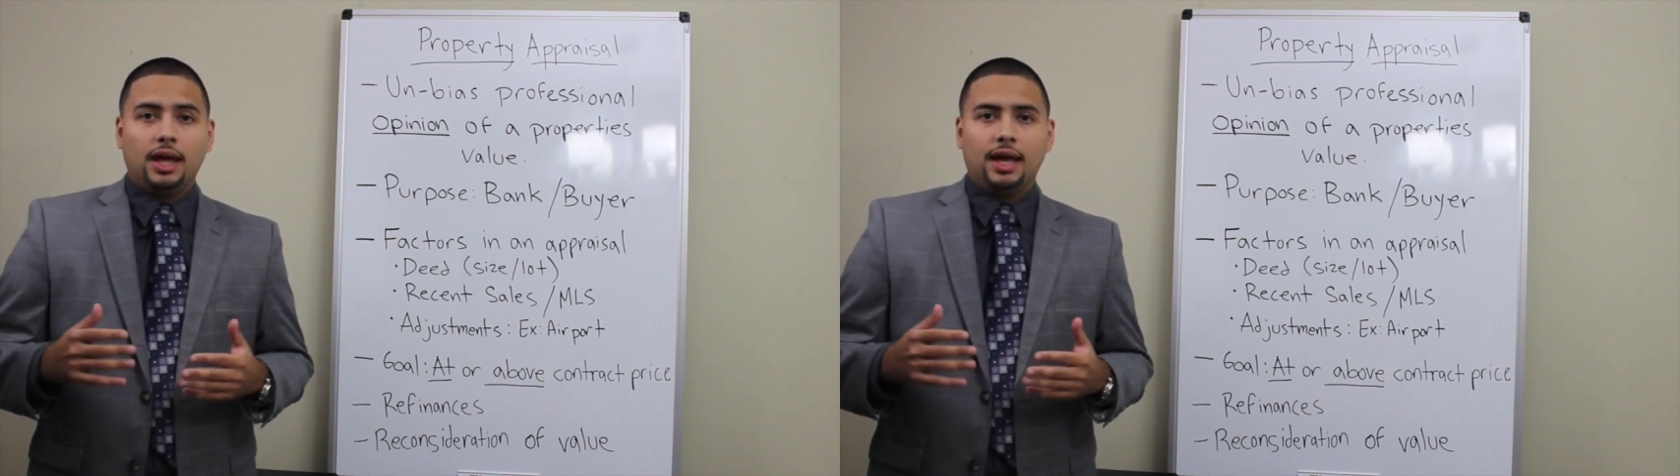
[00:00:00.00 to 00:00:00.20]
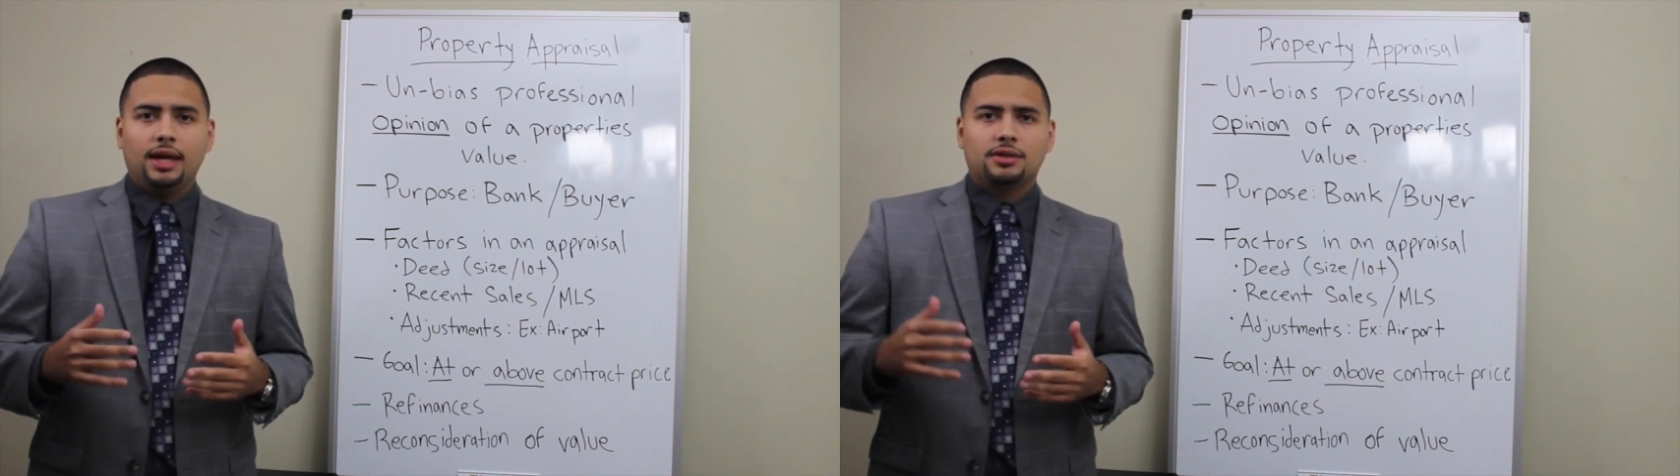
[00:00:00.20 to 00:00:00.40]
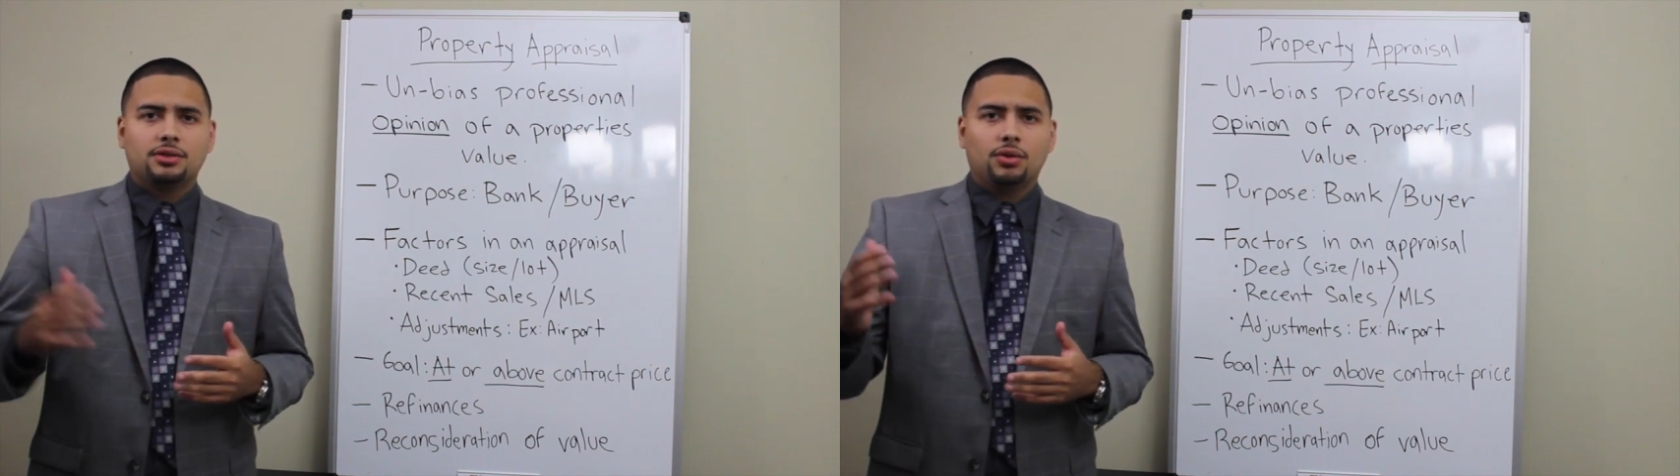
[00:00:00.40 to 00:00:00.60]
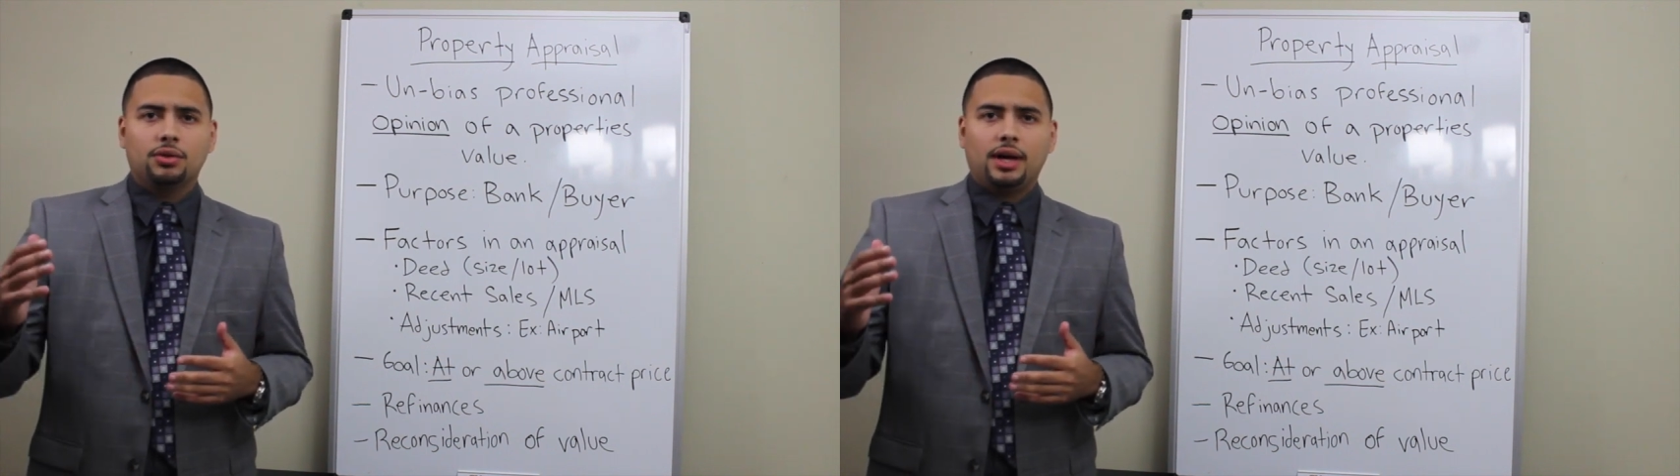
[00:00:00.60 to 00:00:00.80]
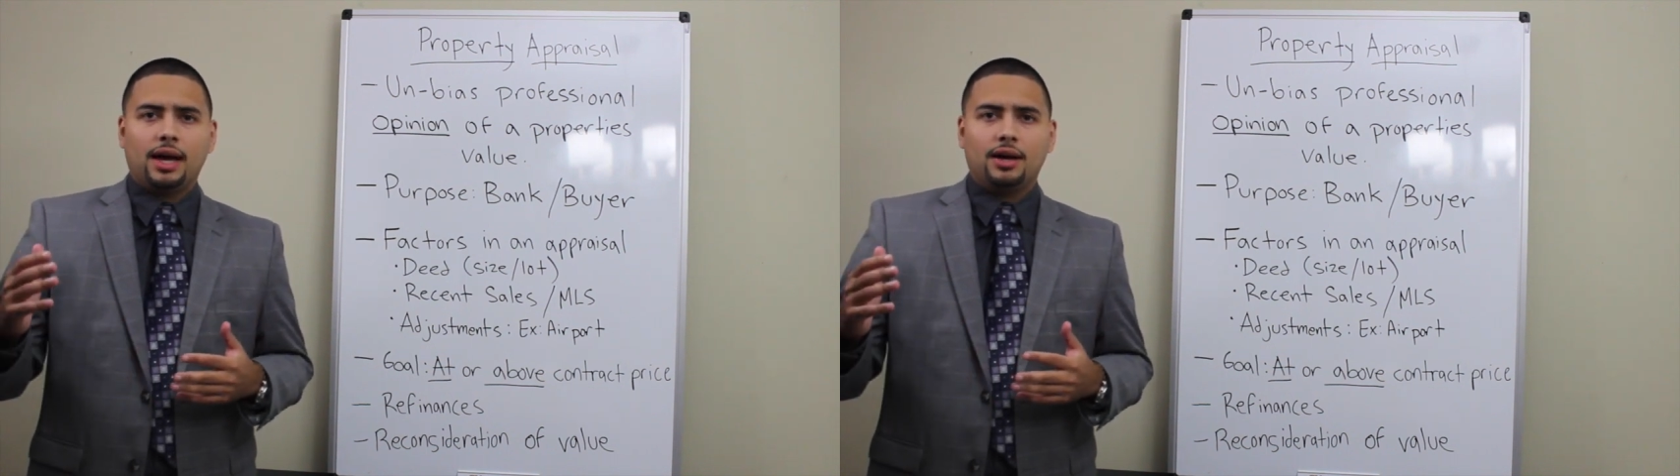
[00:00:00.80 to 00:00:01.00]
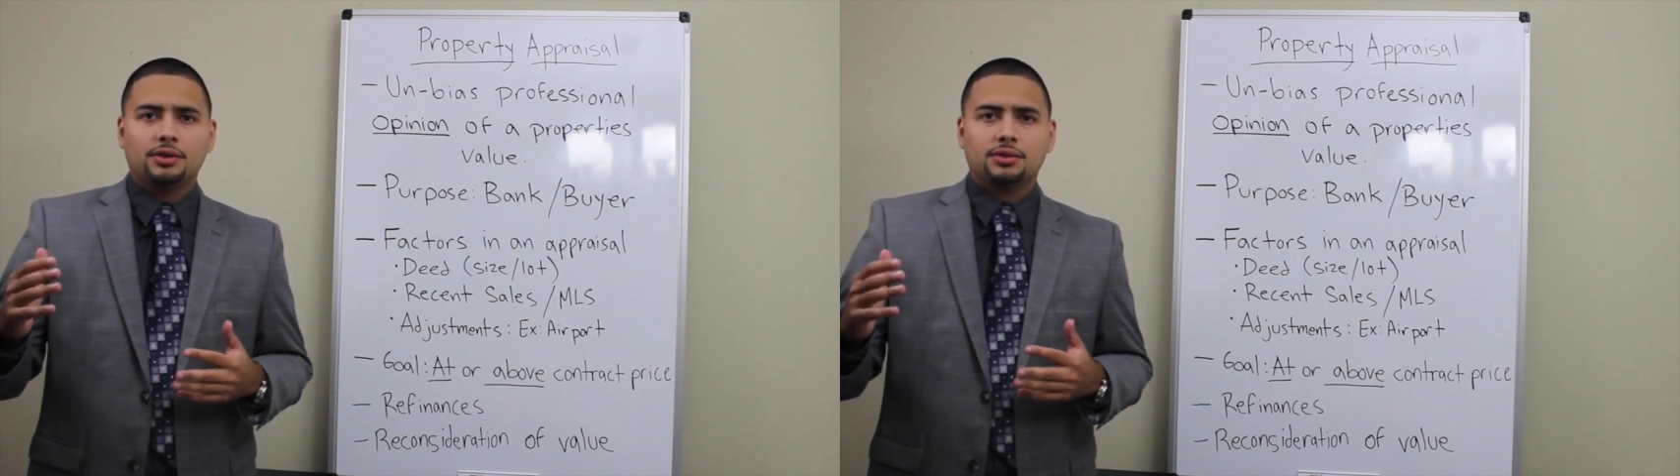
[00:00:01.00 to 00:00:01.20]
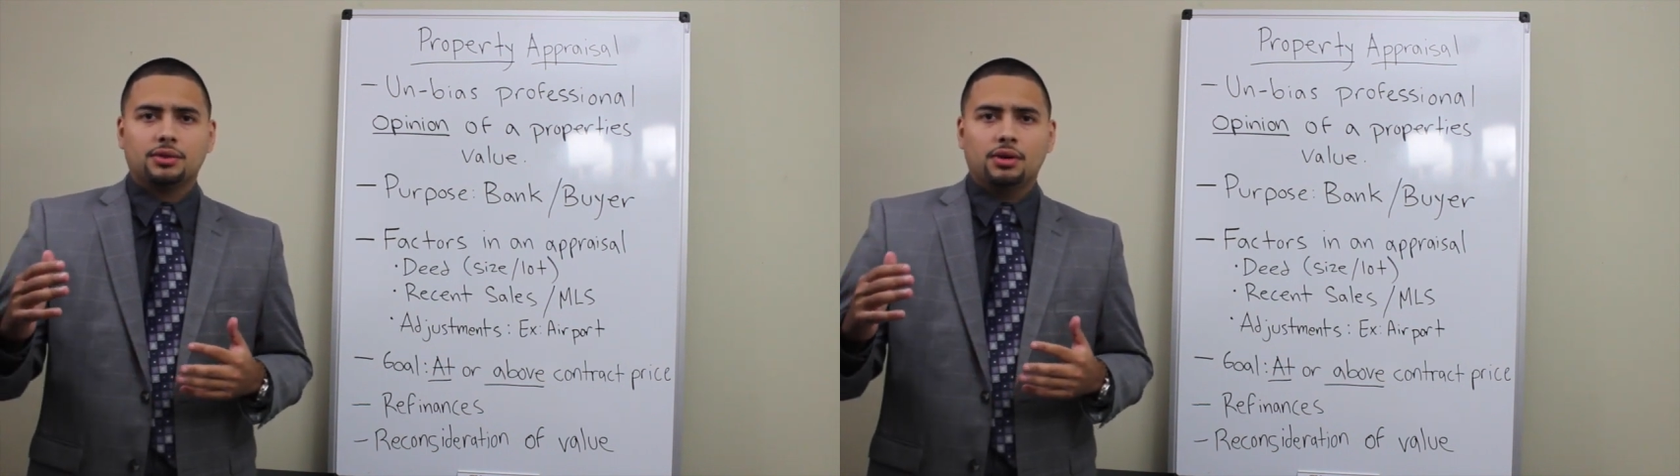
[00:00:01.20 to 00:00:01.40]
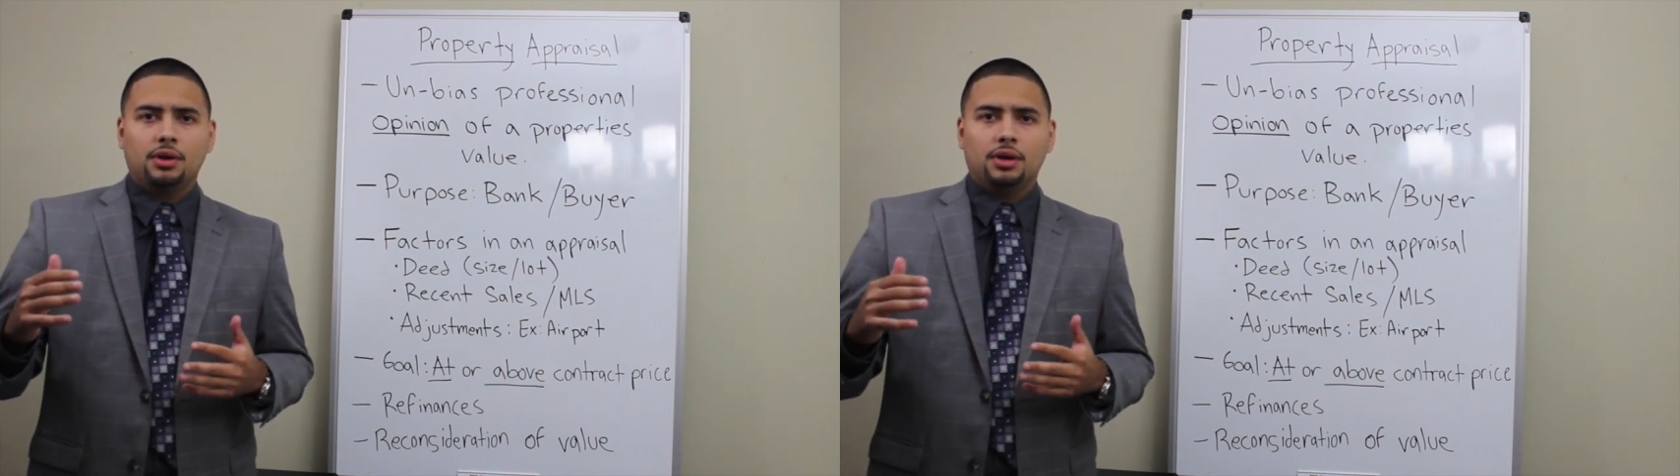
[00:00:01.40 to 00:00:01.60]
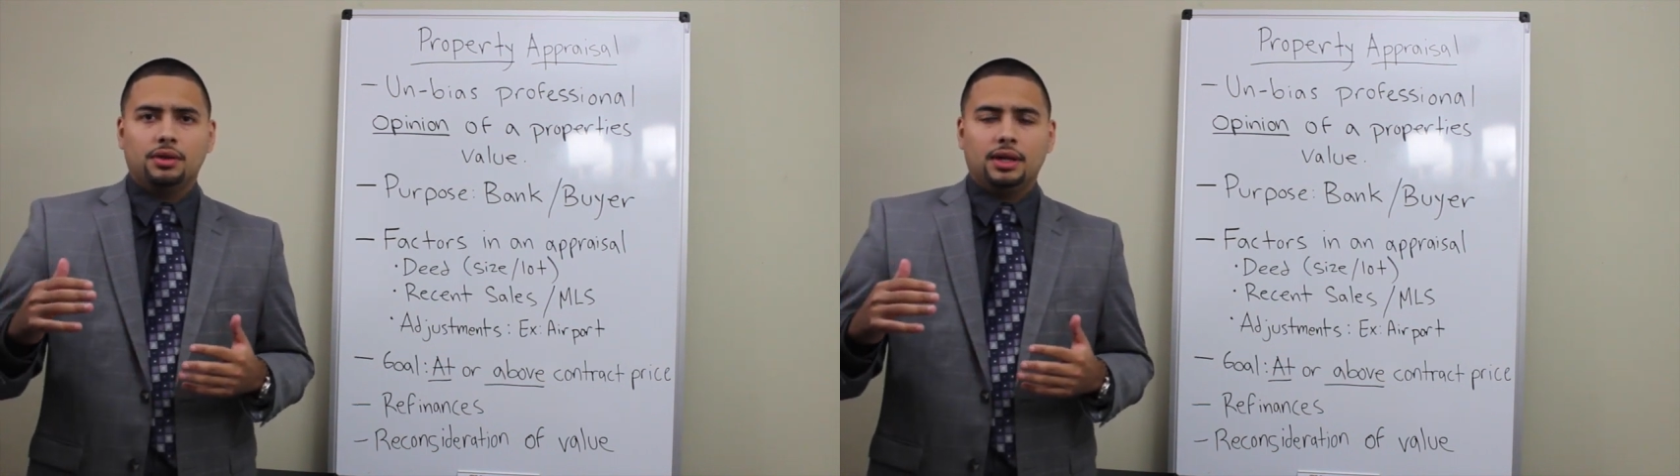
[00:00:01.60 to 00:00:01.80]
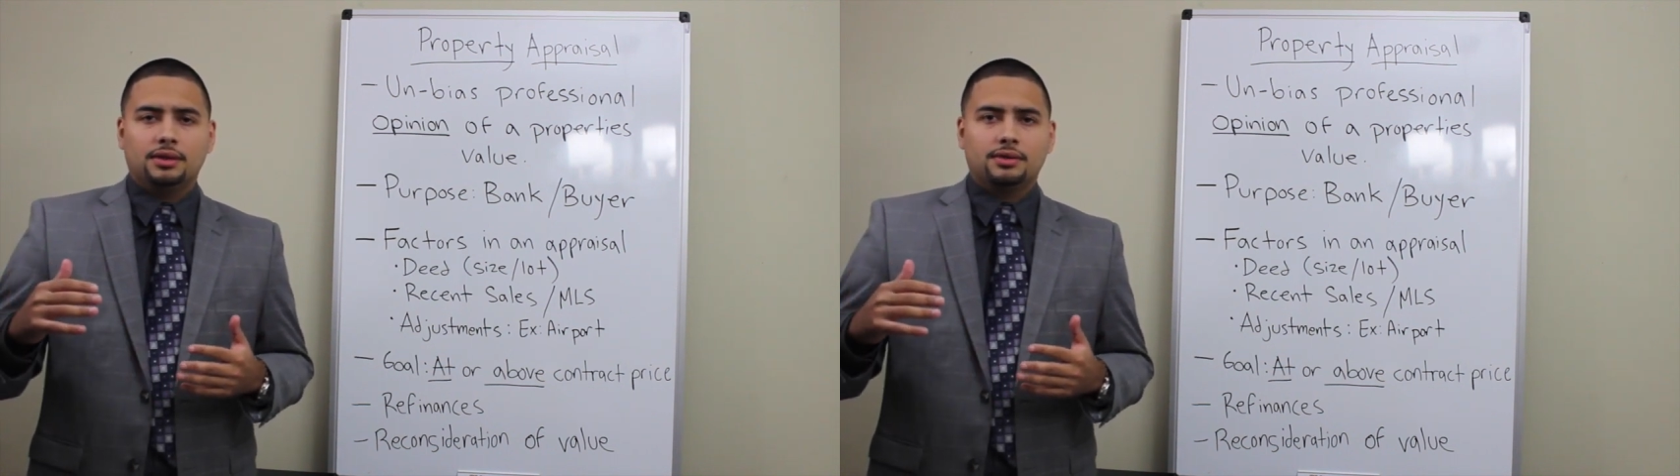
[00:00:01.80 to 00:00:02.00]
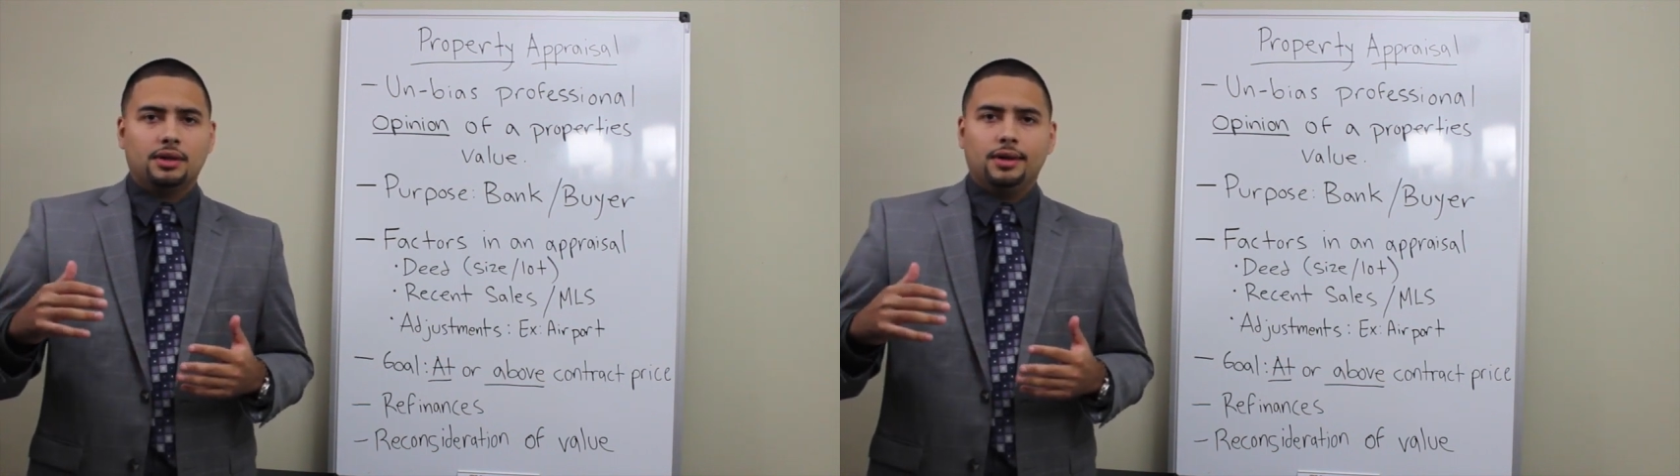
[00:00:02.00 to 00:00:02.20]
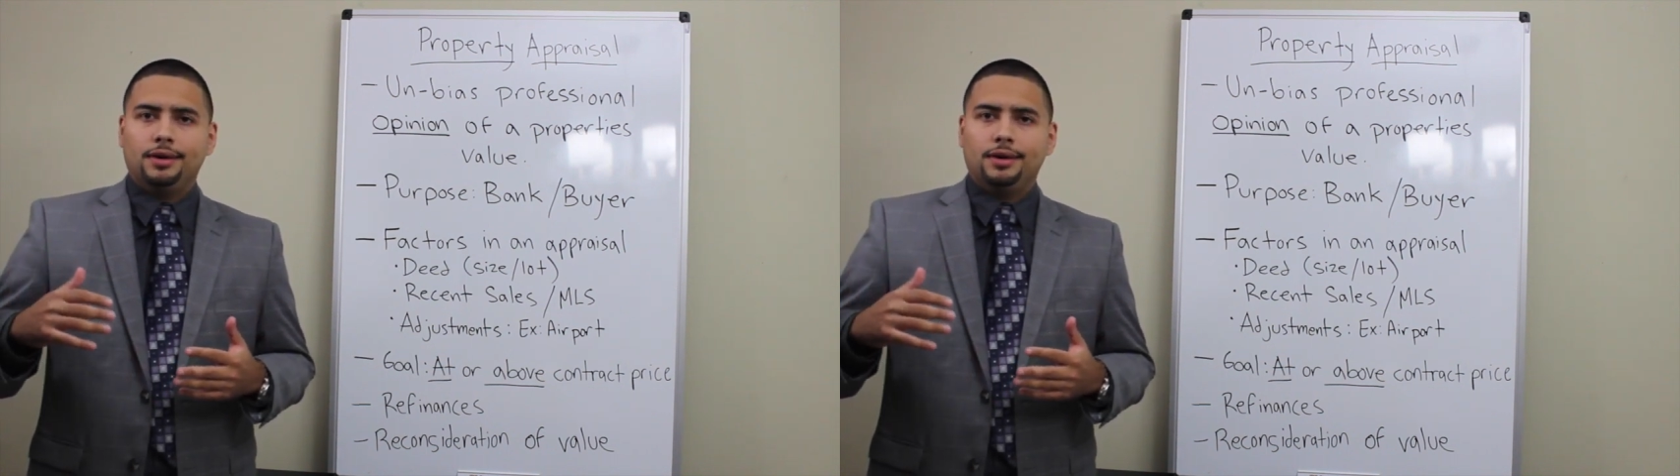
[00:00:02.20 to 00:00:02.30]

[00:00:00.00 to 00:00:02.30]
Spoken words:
and get sold a house that's